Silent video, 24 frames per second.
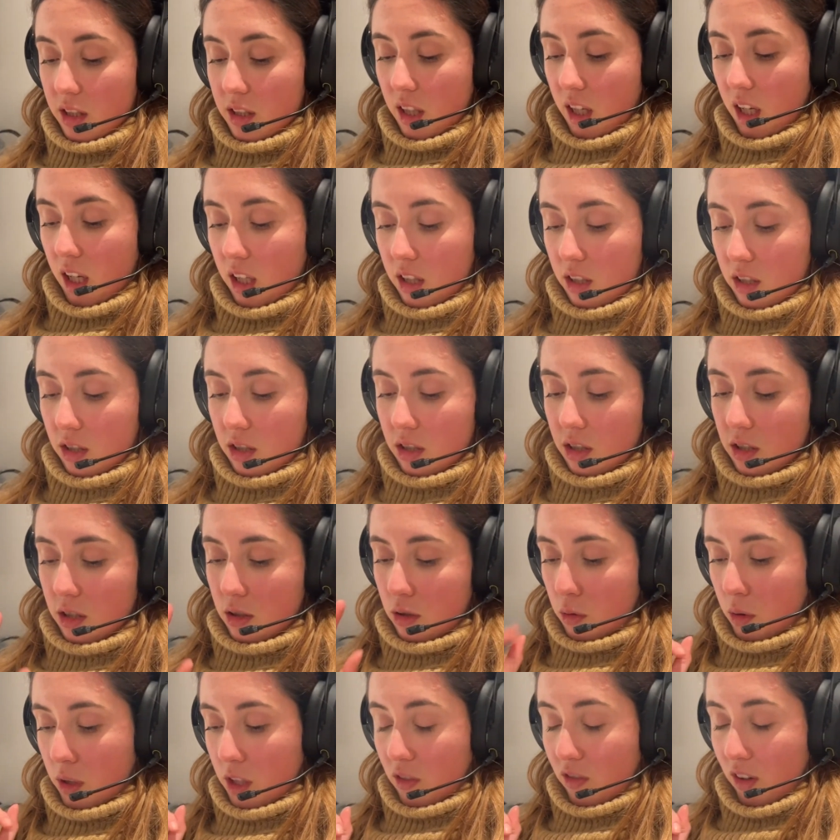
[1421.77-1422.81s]
then
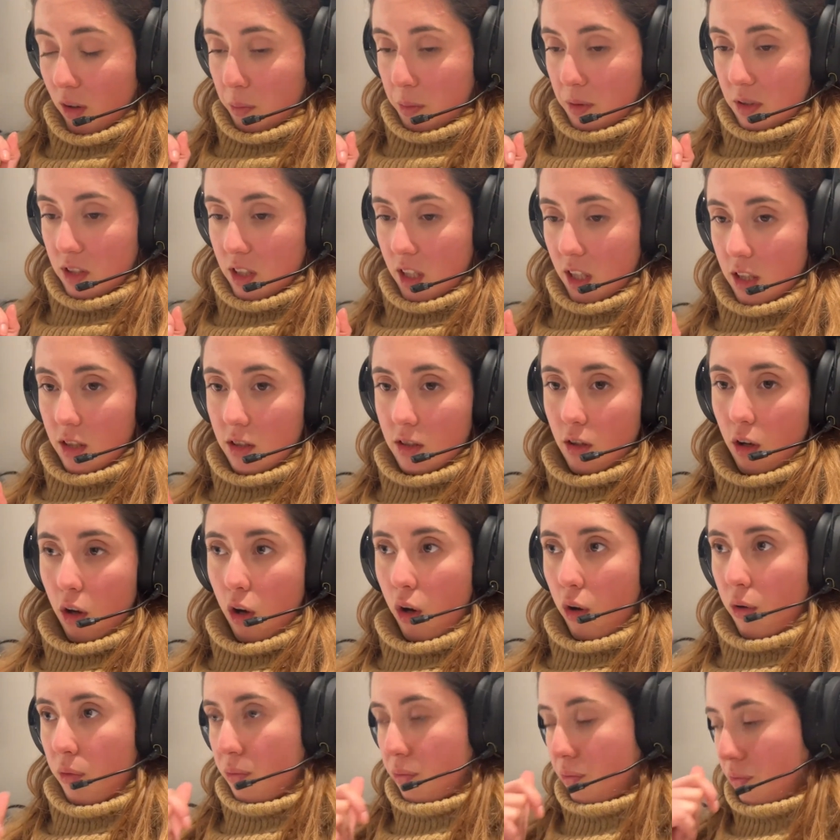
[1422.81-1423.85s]
25%
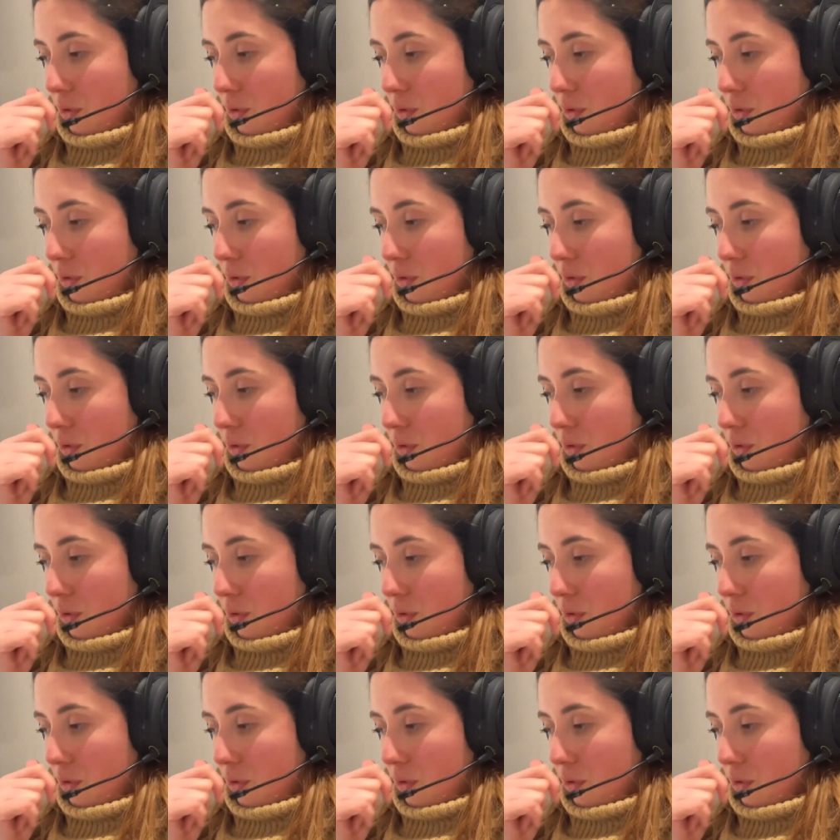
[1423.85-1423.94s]
of